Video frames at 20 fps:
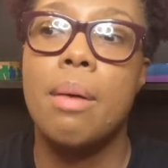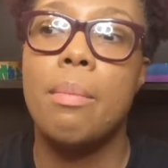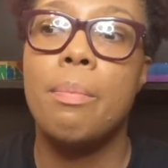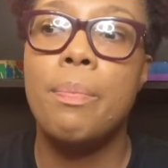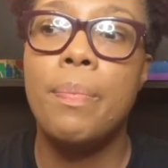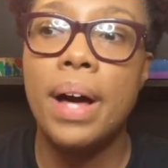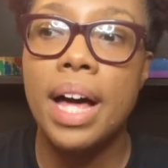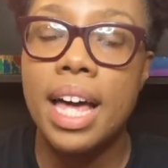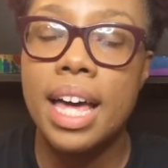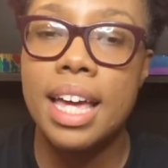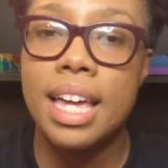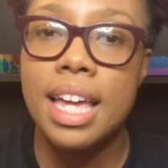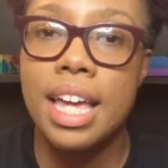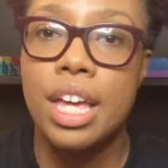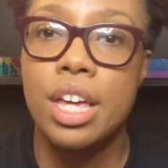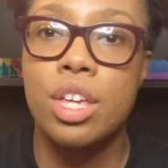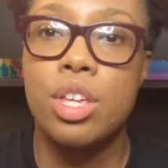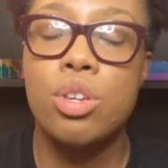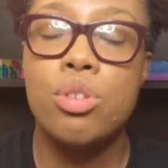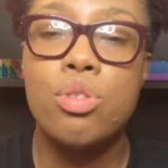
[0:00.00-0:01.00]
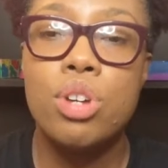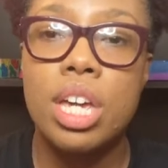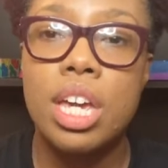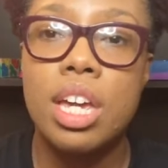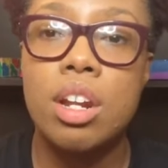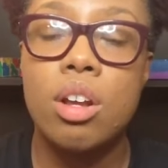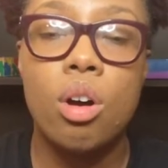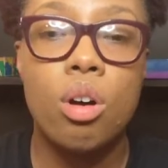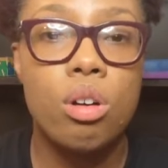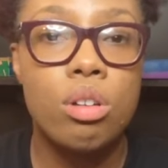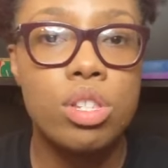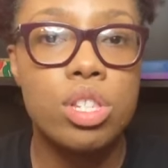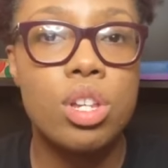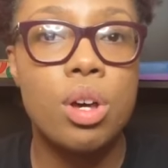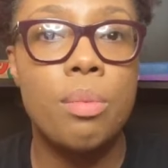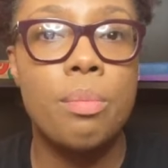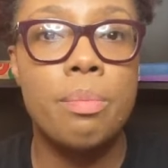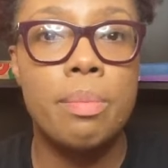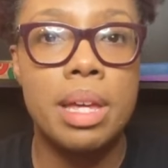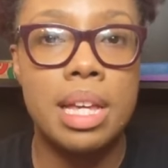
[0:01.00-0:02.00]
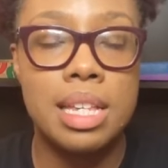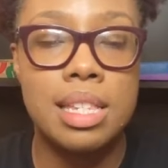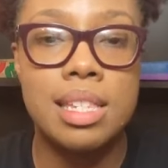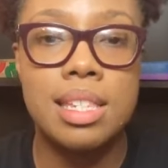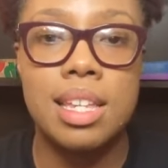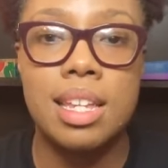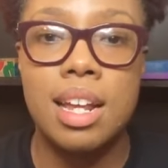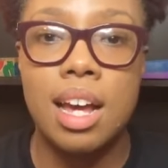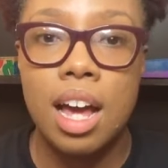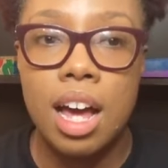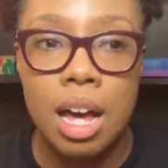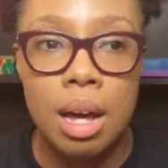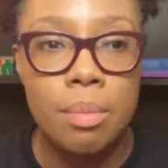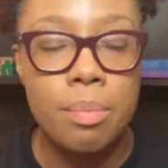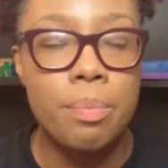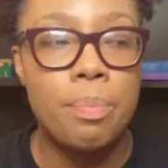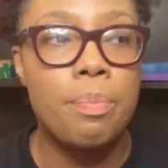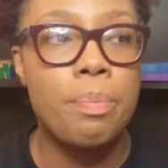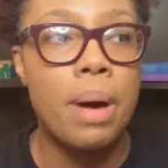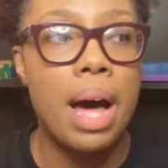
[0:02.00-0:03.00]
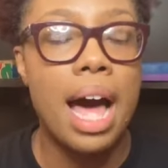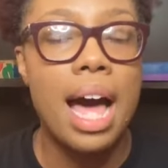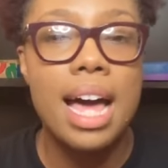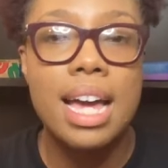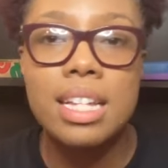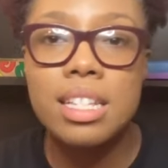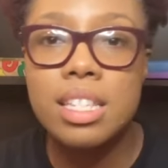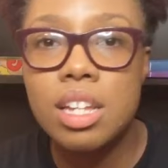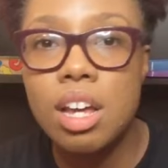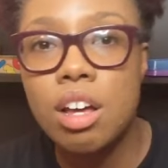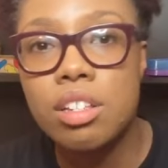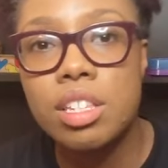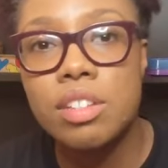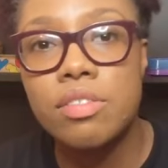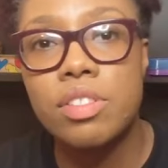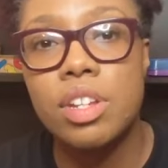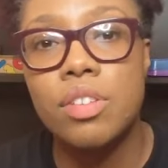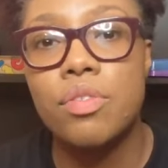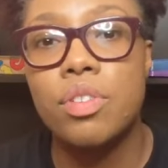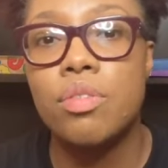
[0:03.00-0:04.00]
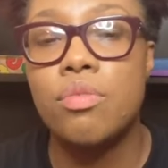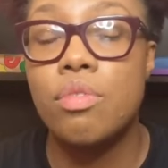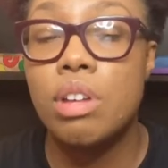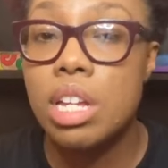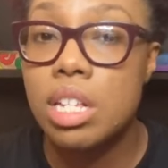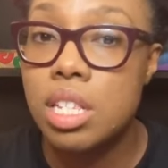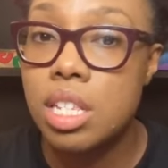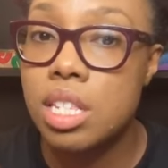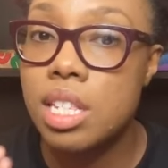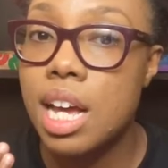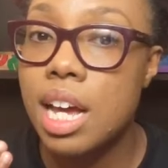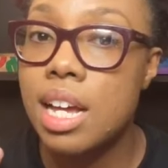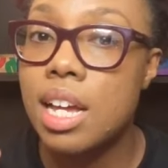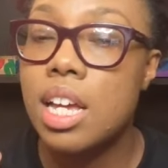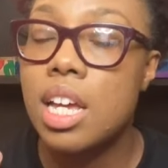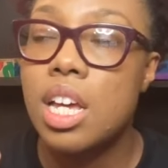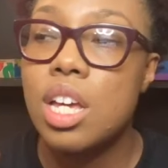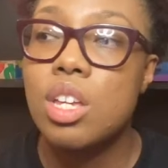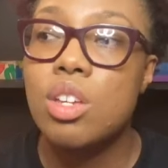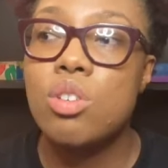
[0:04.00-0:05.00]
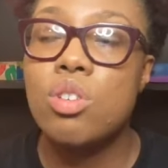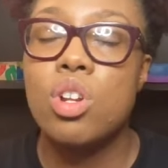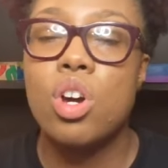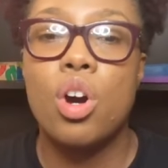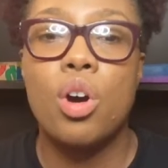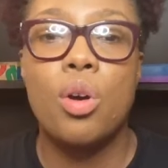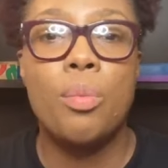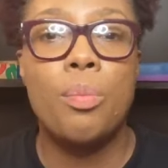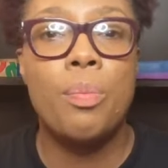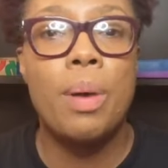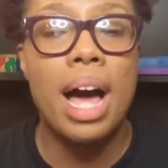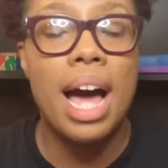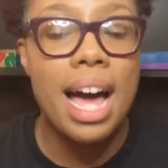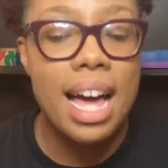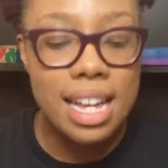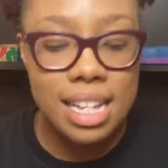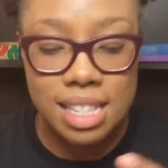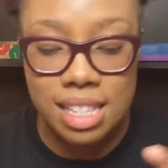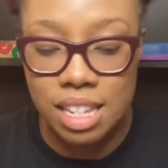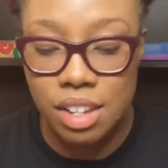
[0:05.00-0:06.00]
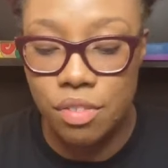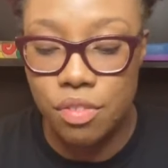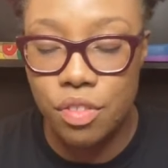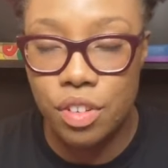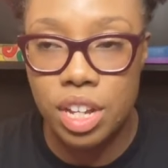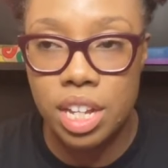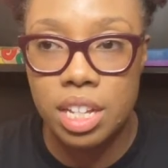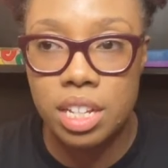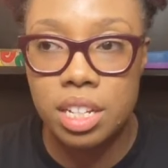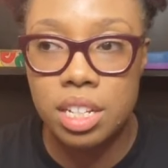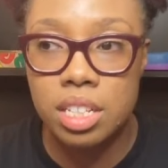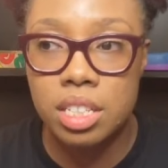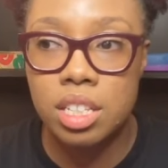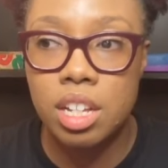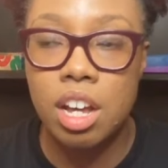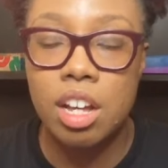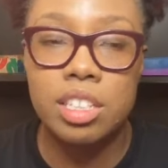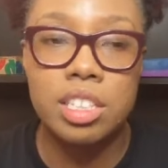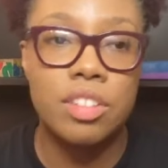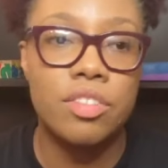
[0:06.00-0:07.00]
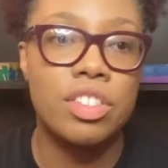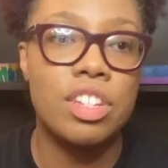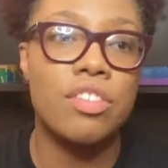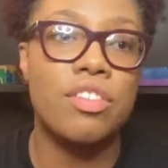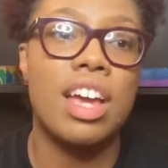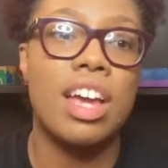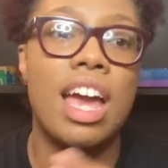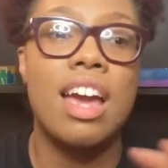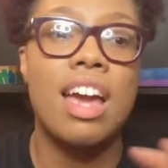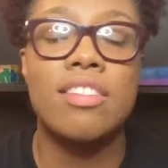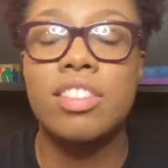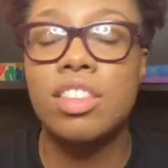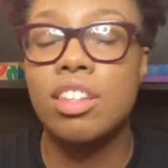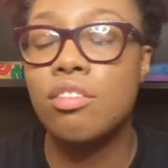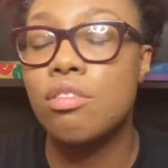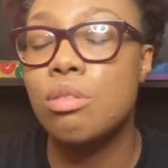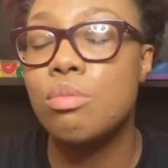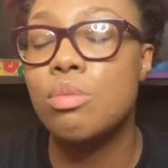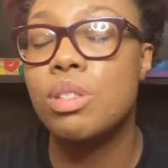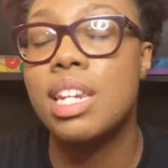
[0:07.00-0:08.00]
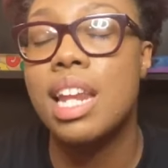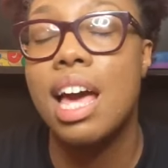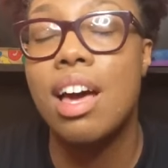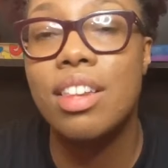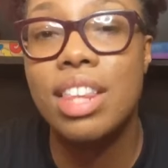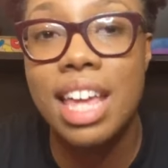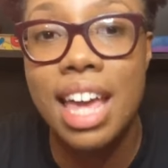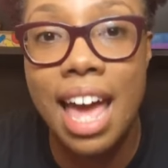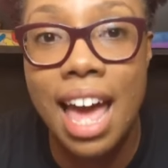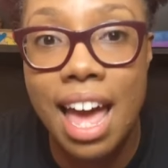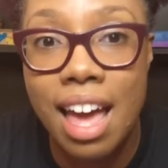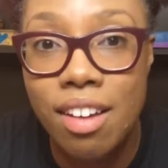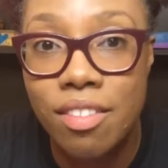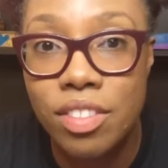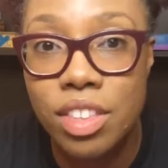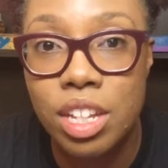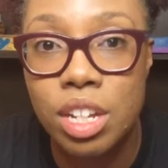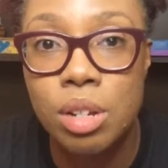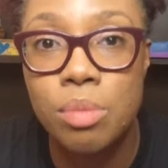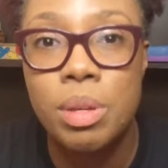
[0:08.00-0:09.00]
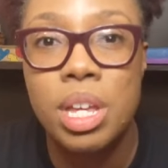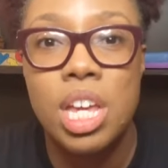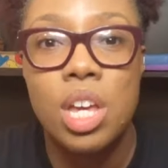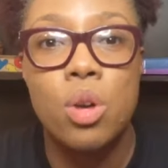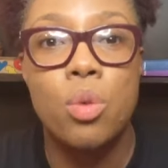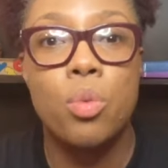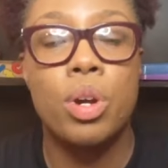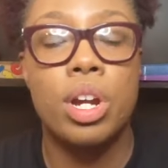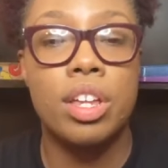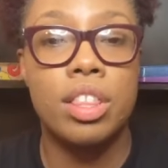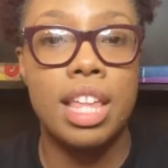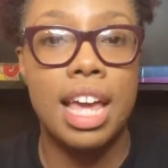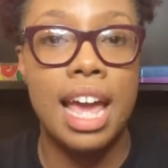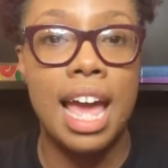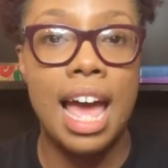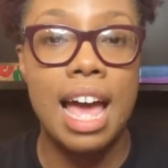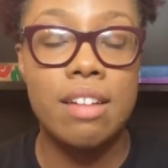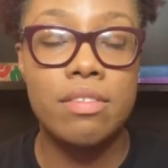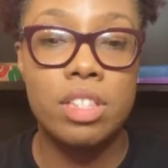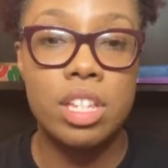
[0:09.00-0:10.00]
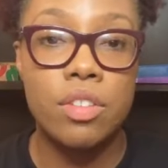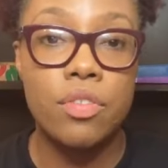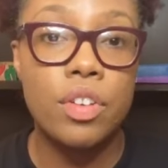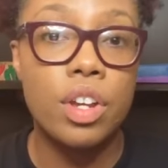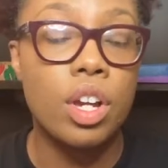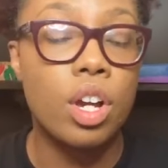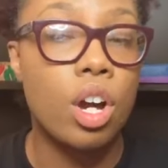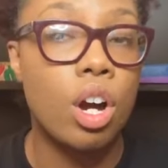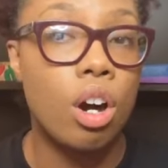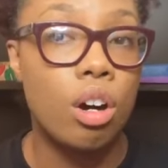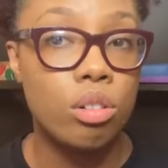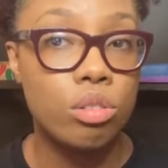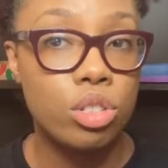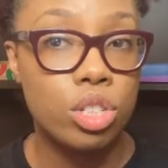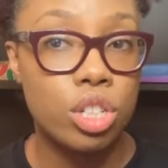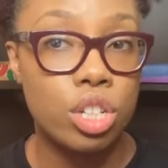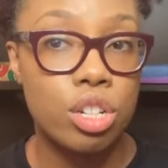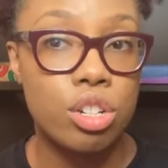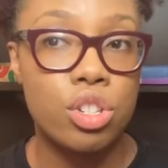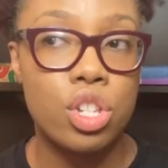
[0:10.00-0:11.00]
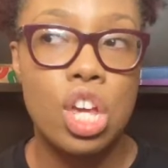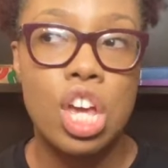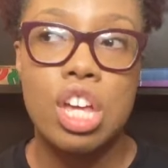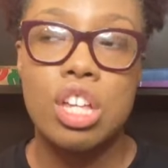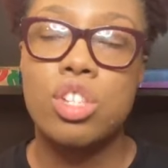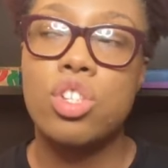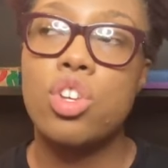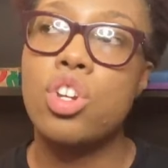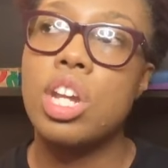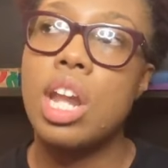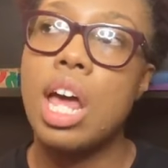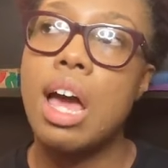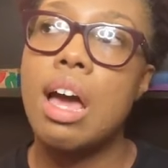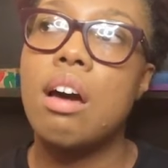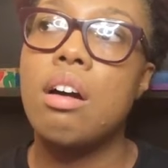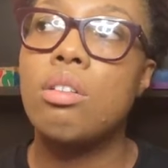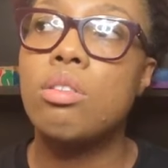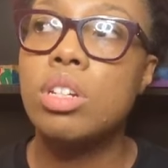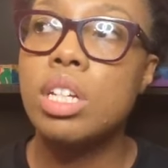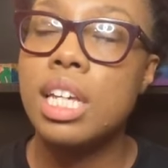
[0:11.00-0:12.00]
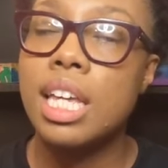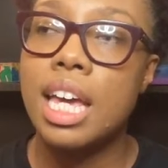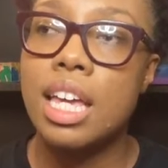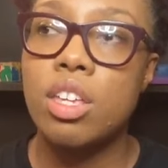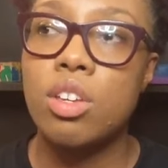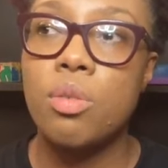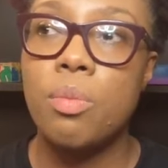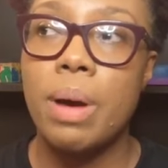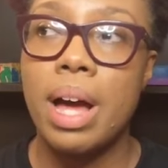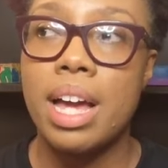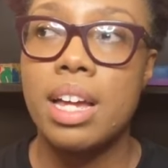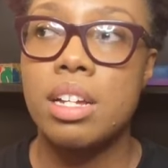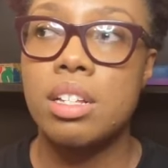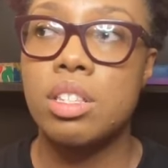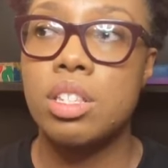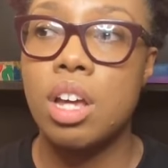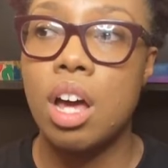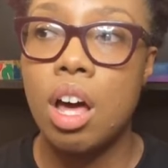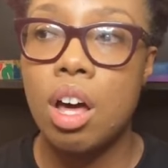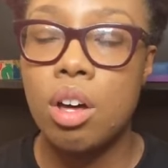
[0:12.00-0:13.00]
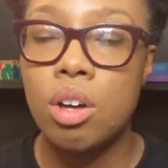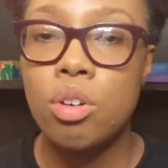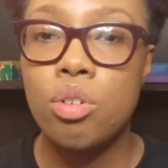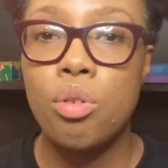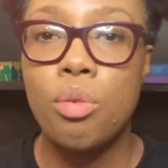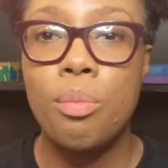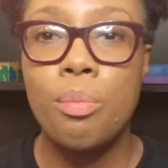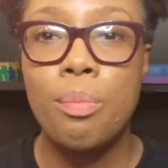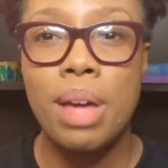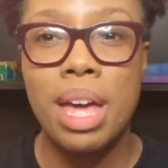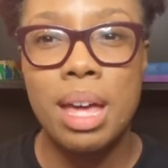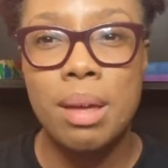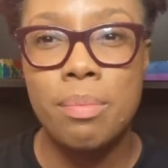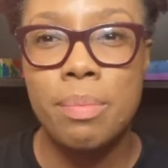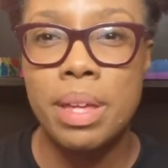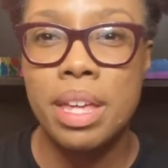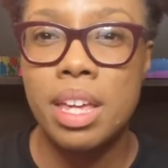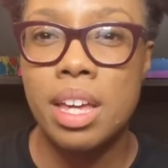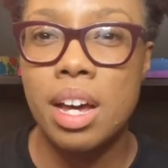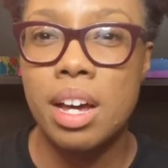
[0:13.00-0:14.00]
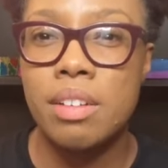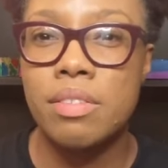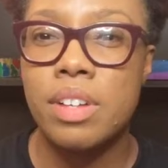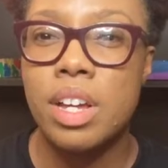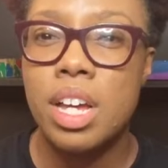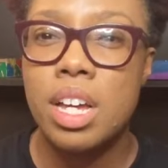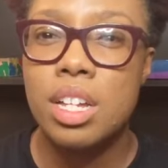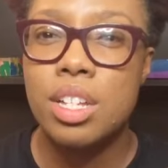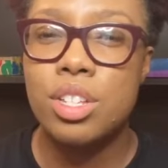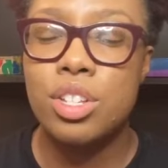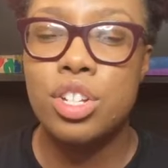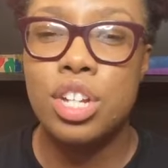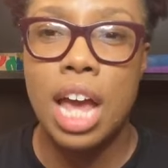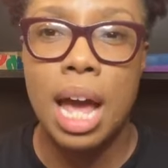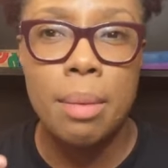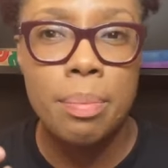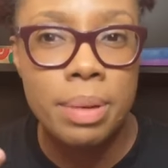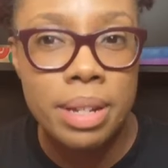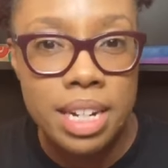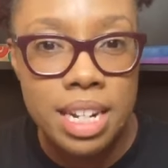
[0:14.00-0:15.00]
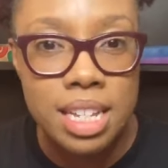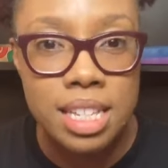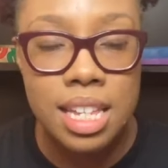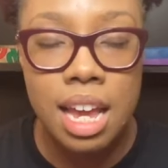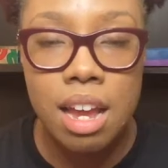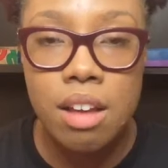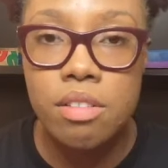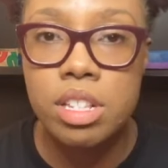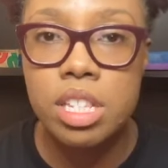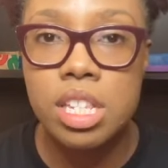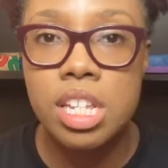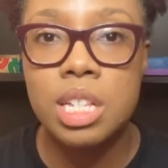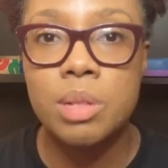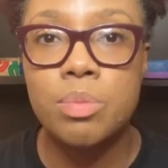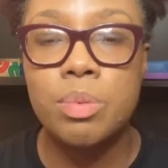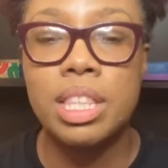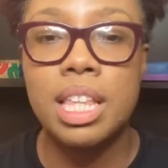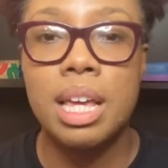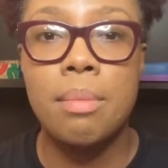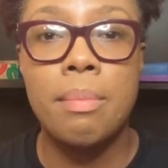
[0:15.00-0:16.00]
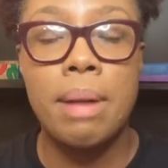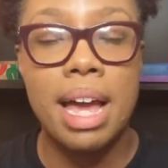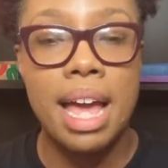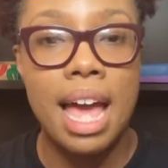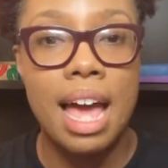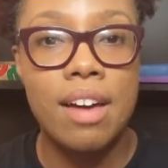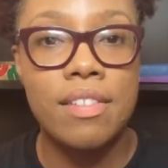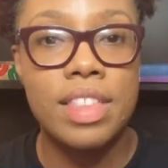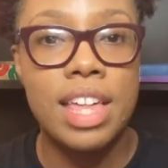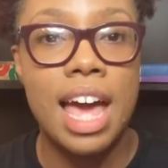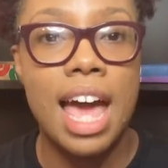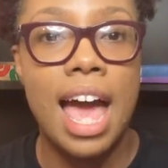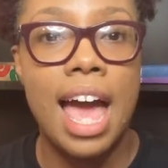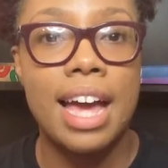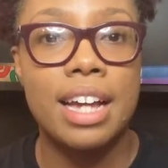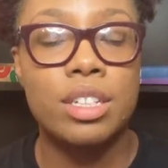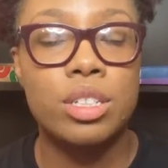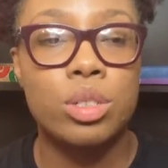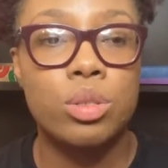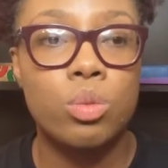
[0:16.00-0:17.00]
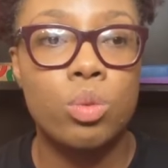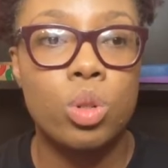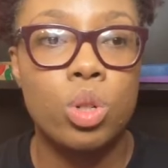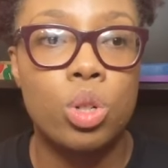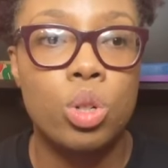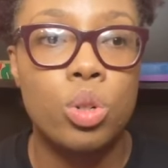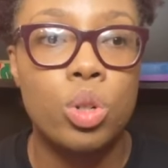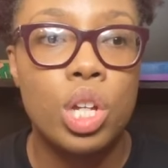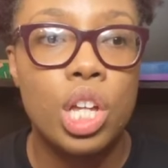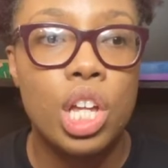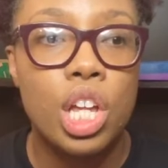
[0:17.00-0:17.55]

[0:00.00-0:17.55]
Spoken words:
But you can also mix it up. Buy dolls of different races. Buy different dolls of different ethnic groups. Now they have them where they have different cultures. So not only can you buy a doll who may be of Japanese heritage, but they might have the actual,